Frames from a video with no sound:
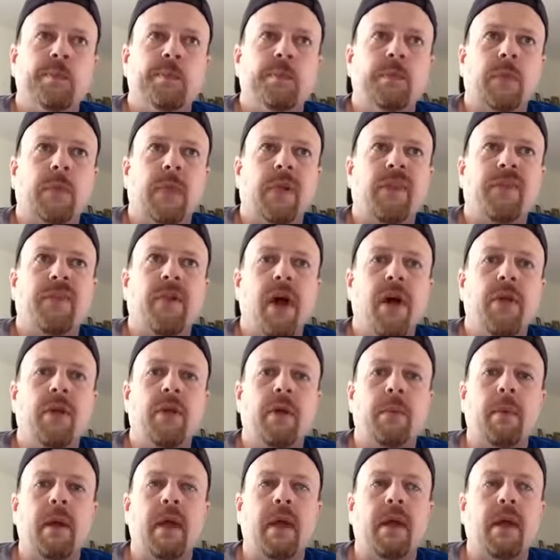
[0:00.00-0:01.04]
My father
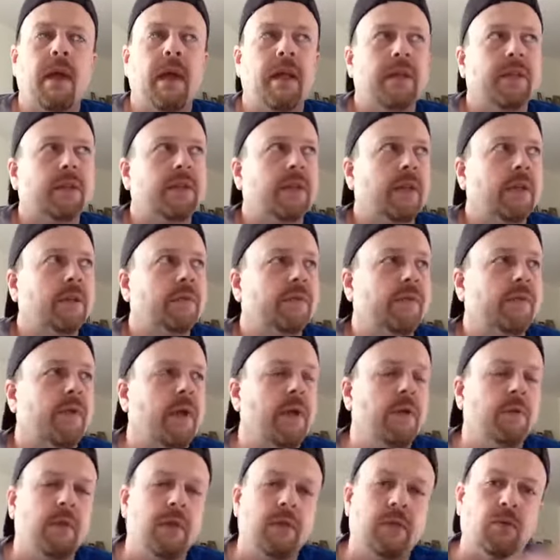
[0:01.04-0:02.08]
and his
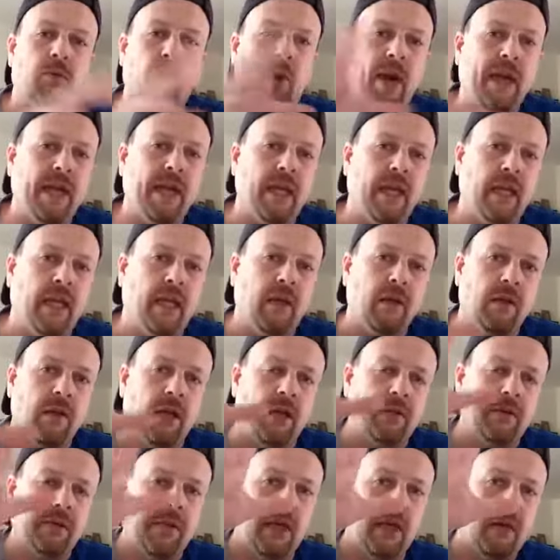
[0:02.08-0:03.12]
friend were into Reiki.
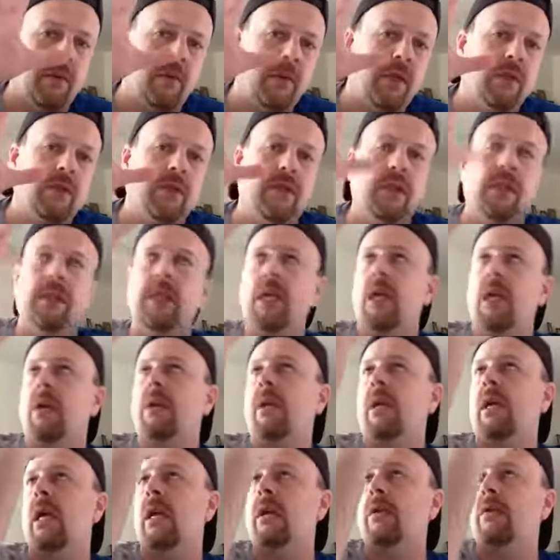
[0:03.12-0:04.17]
It's like where you sit there and
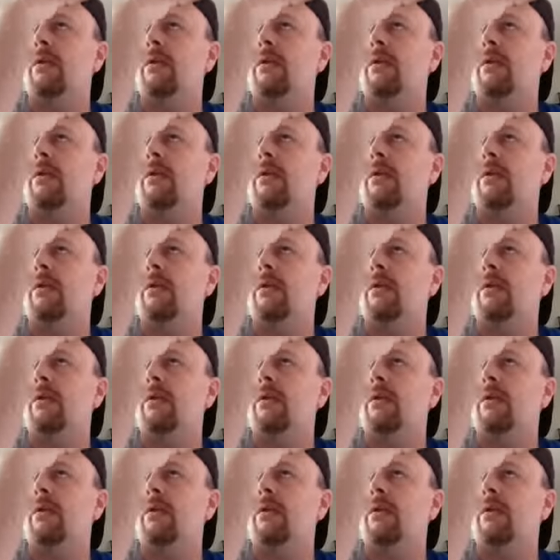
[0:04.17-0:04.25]
they kind of